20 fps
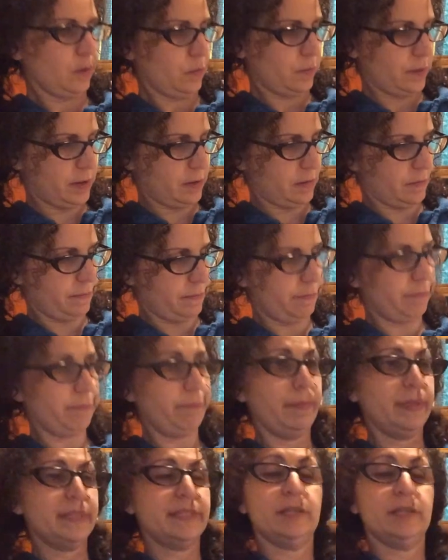Well,
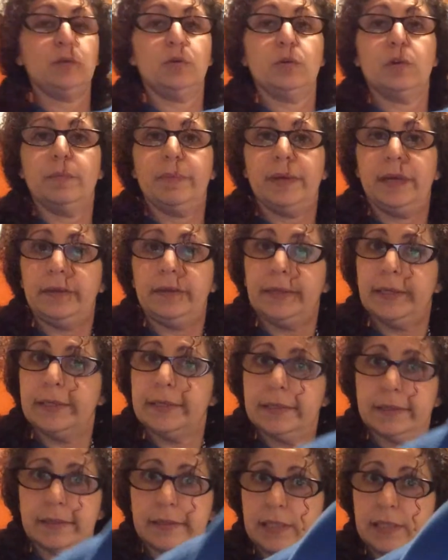Miss Adorabelle
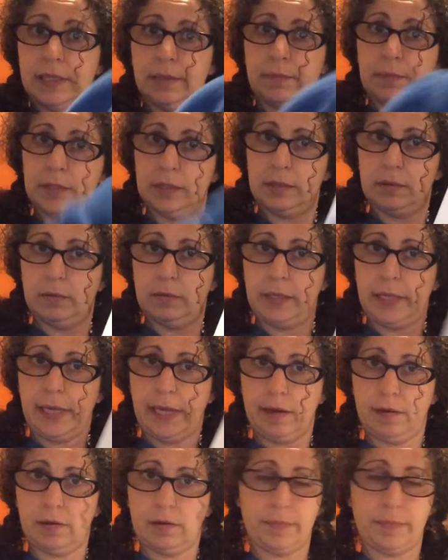doesn't seem to
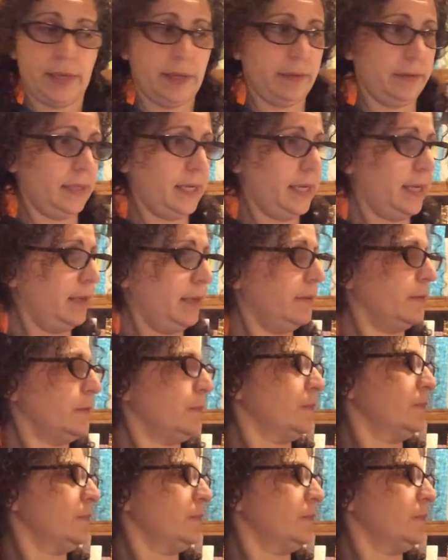care about that.